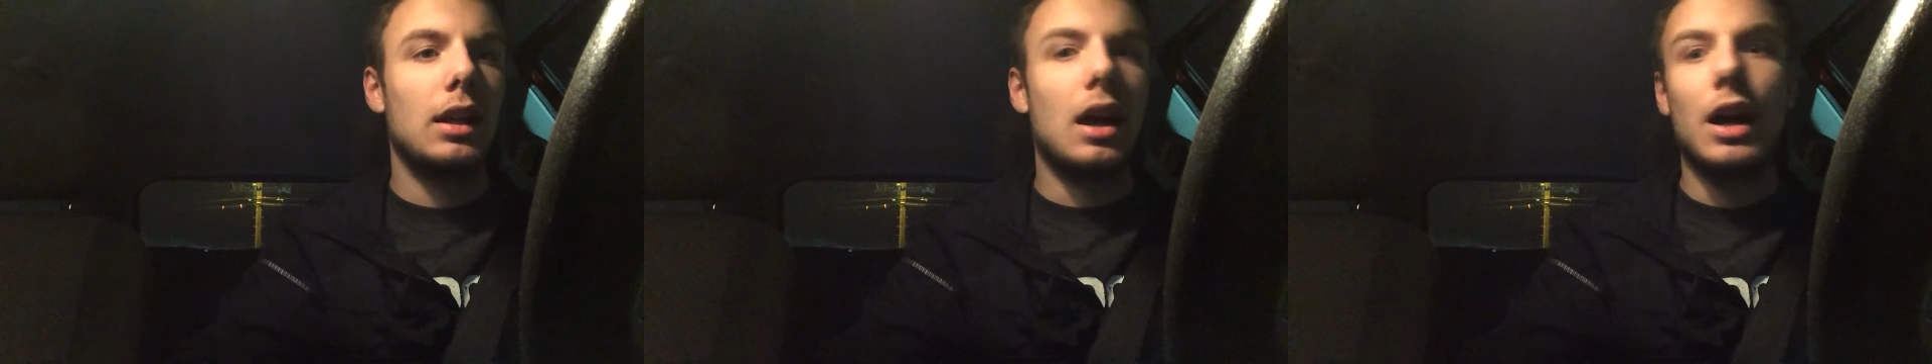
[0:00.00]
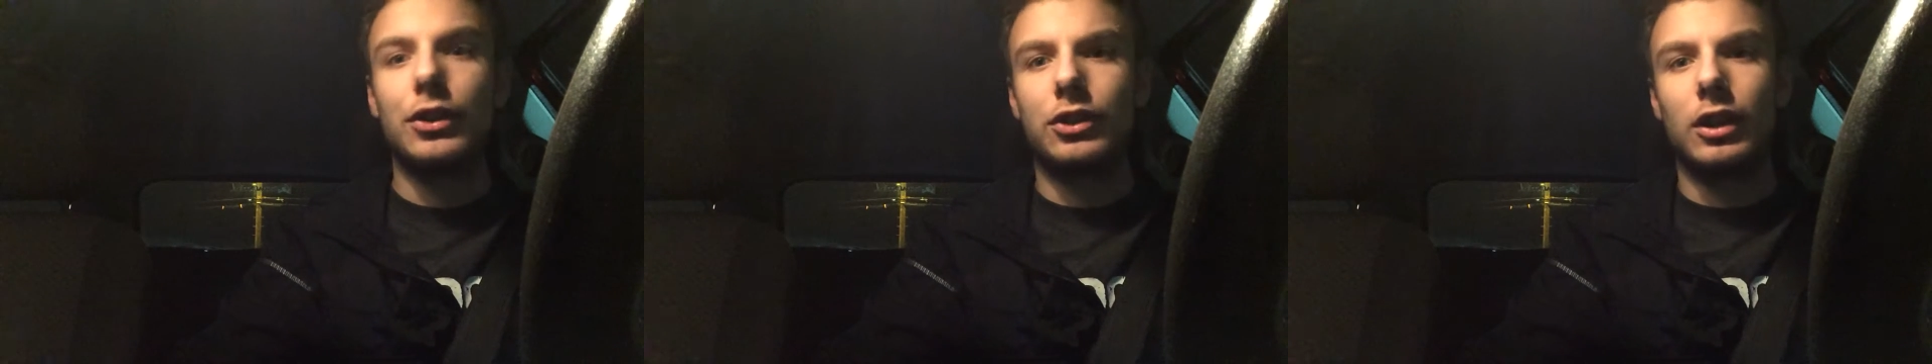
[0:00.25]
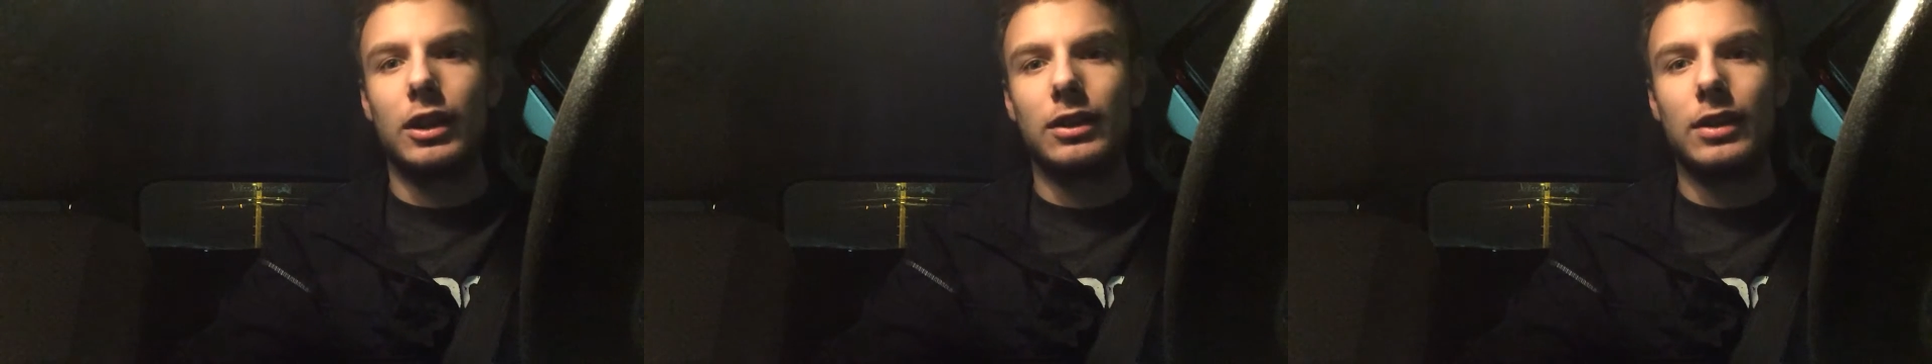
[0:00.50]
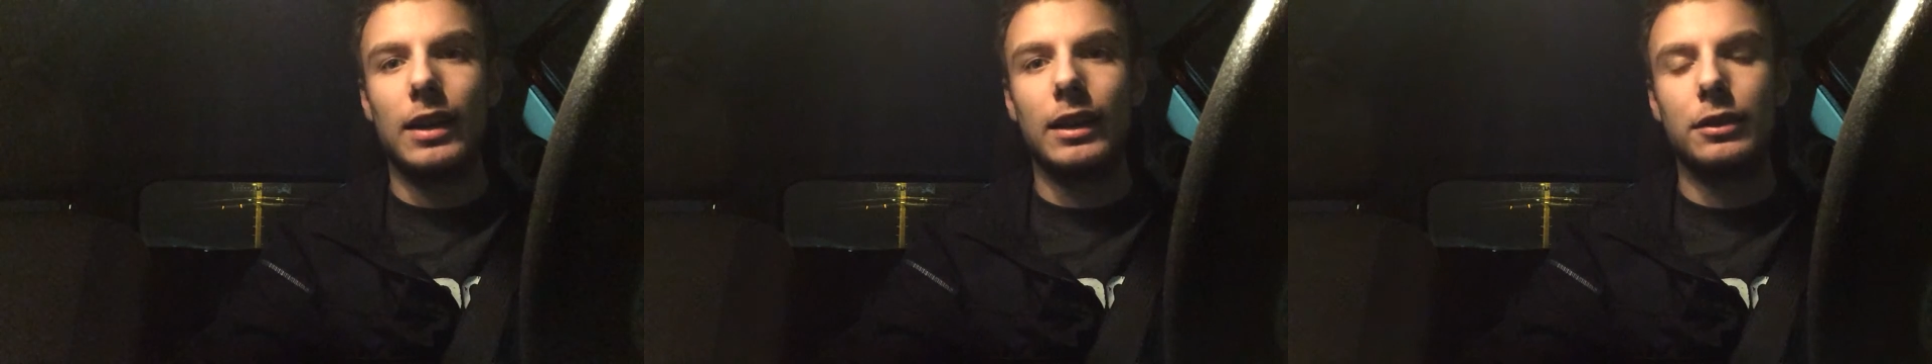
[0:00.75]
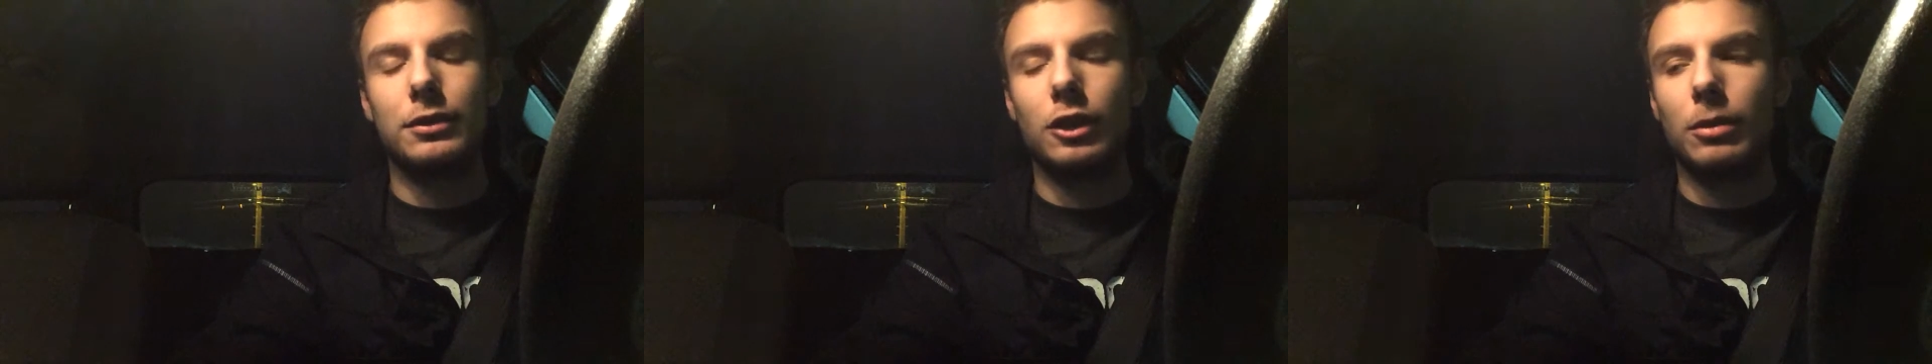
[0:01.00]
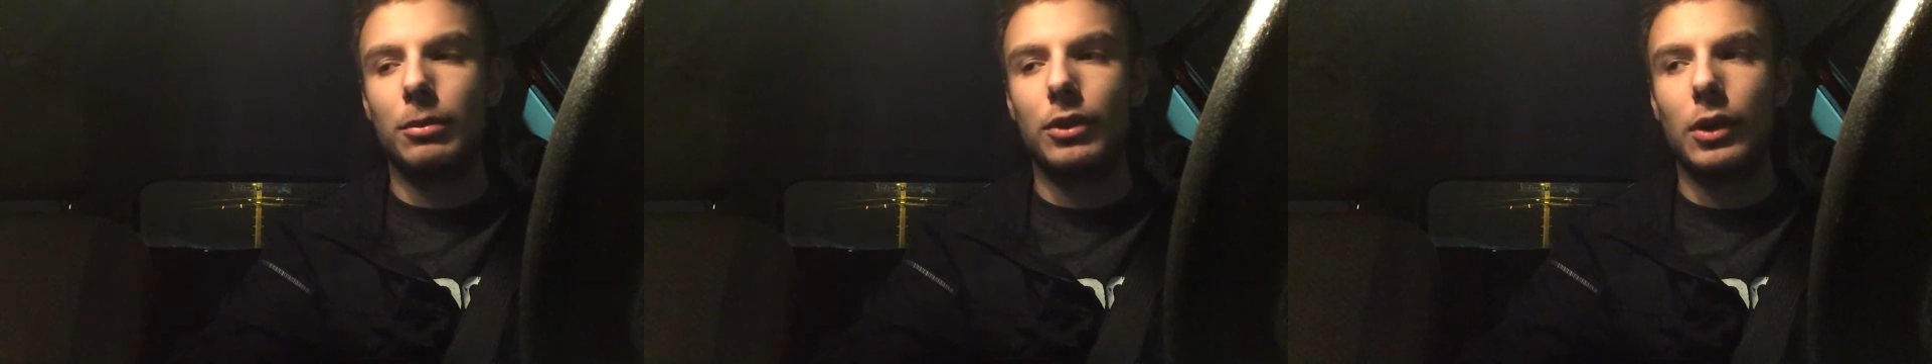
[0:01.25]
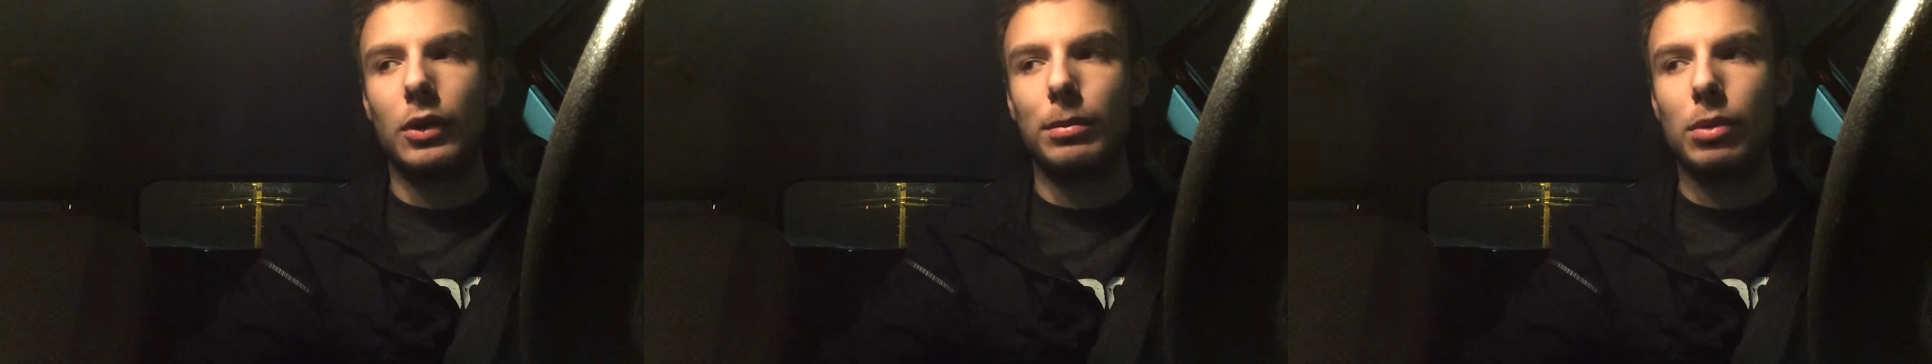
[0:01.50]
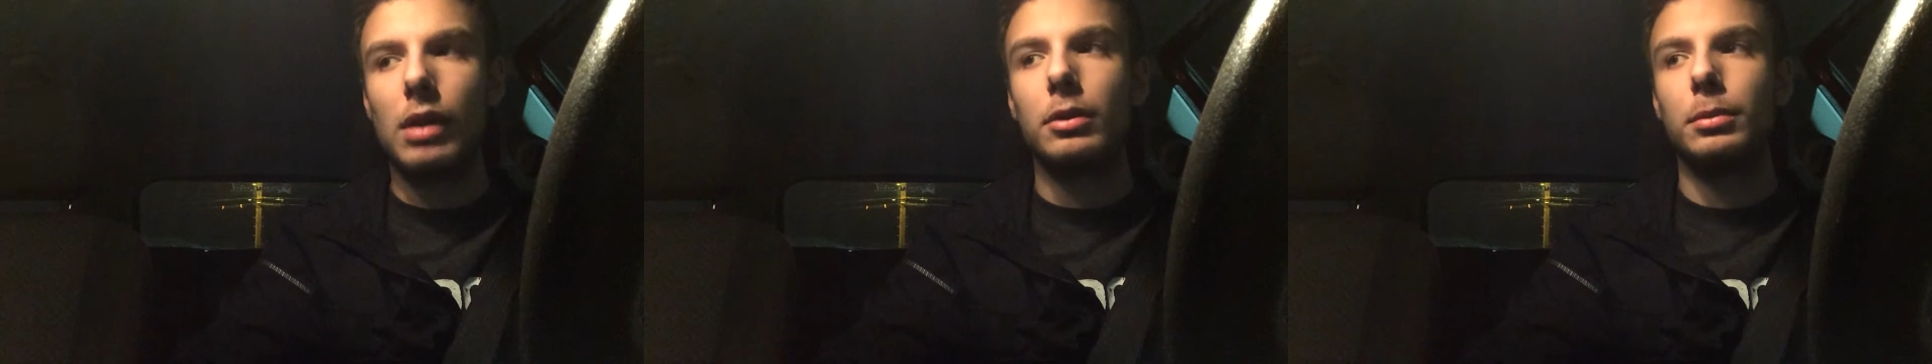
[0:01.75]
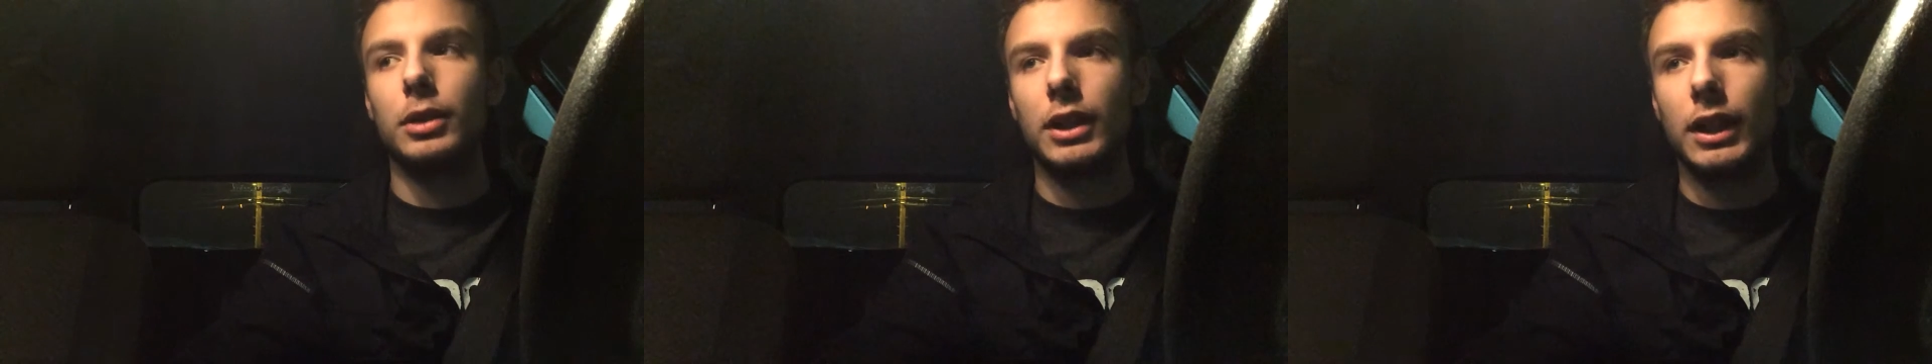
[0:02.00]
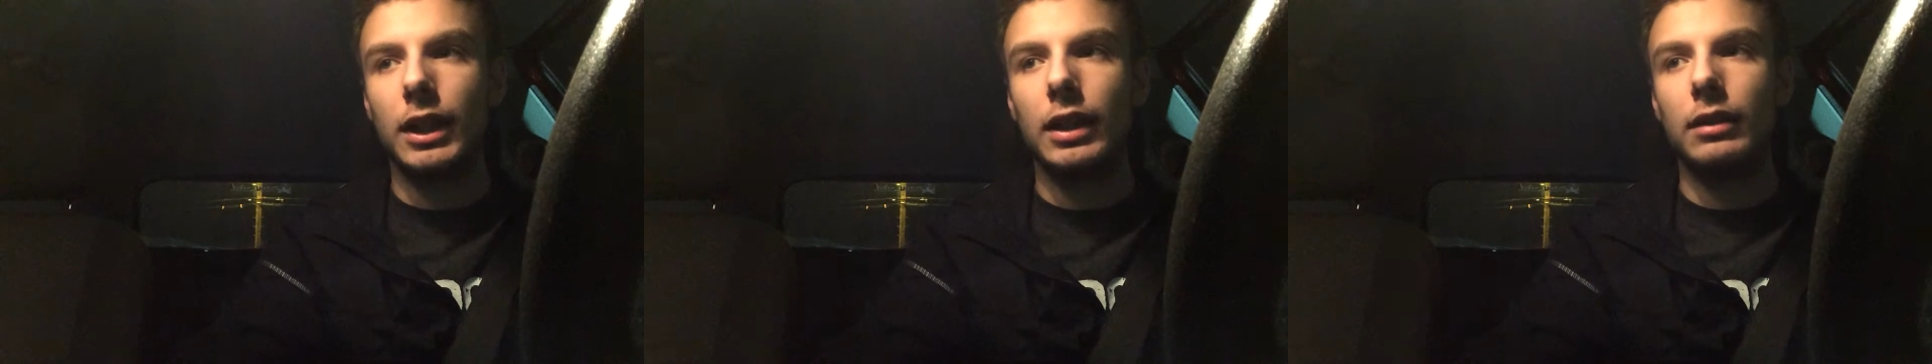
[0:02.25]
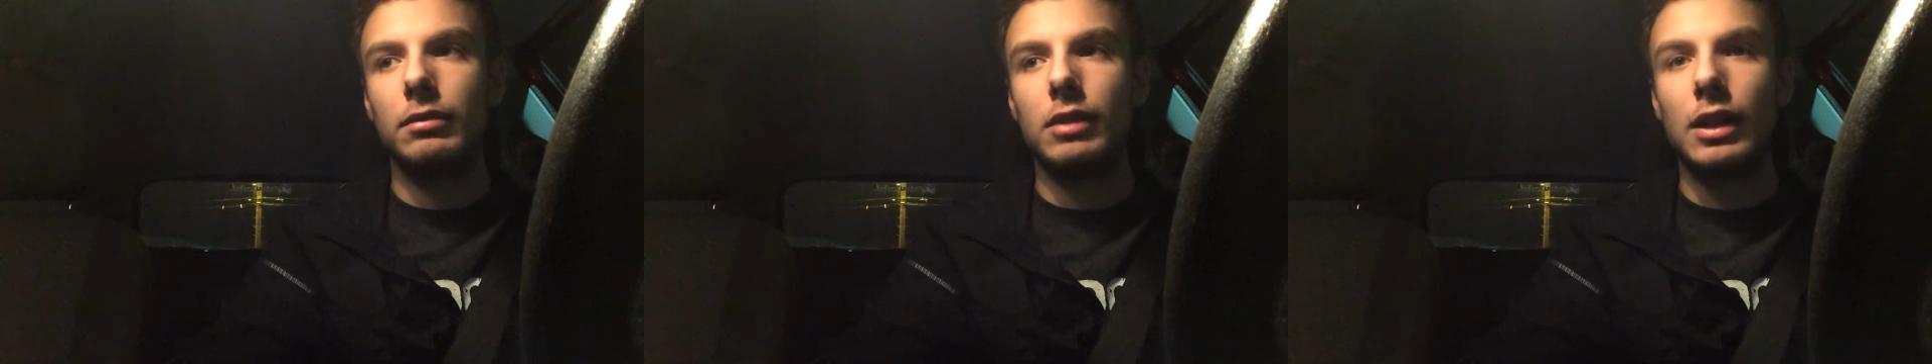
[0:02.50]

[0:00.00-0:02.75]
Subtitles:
Oscar contending films that were probably a